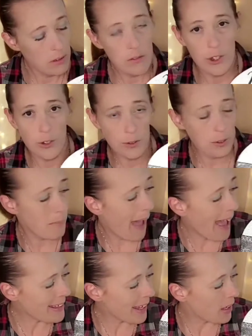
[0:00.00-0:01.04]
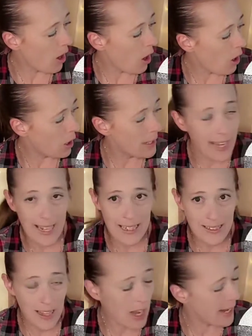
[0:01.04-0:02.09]
do the backing on any
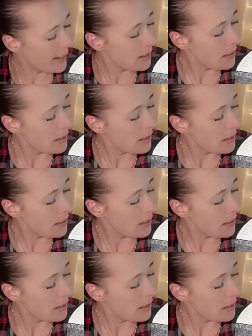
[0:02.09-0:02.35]
sign.